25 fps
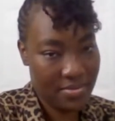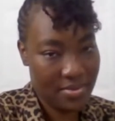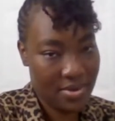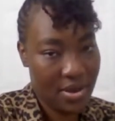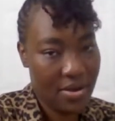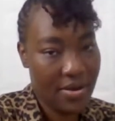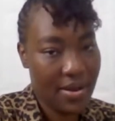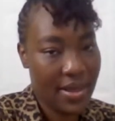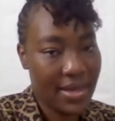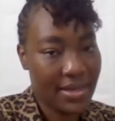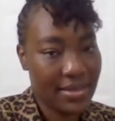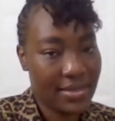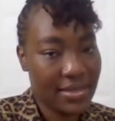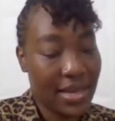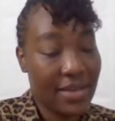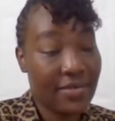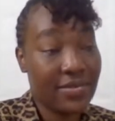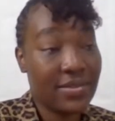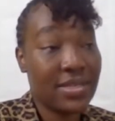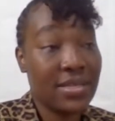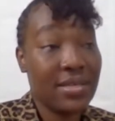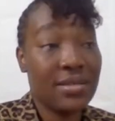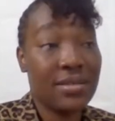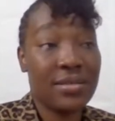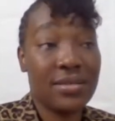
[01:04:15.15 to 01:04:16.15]
All right. I've
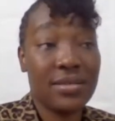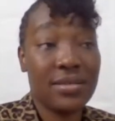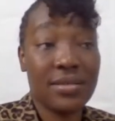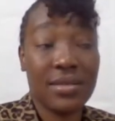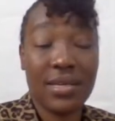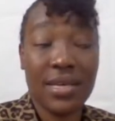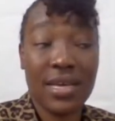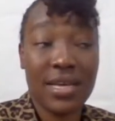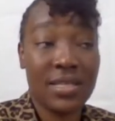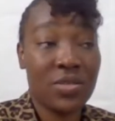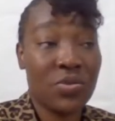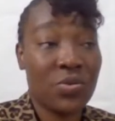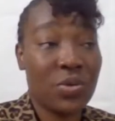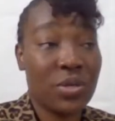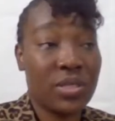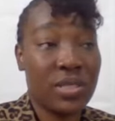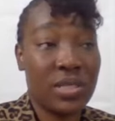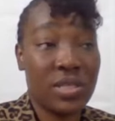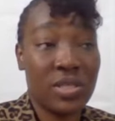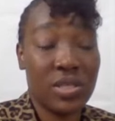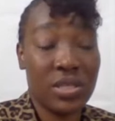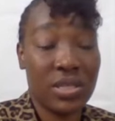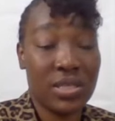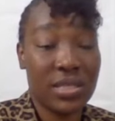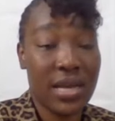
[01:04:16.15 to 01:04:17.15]
seen cases where
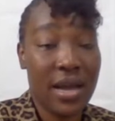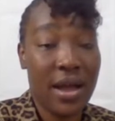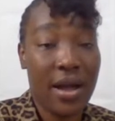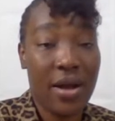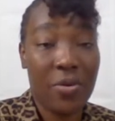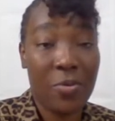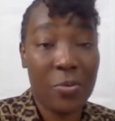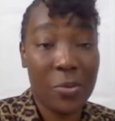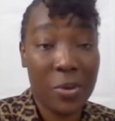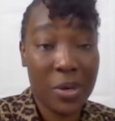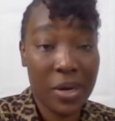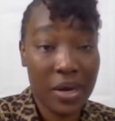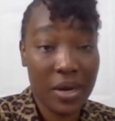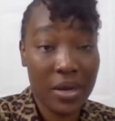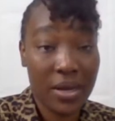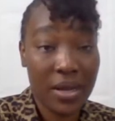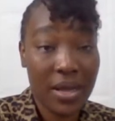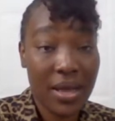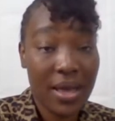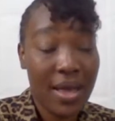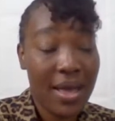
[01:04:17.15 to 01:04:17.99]
teachers are at work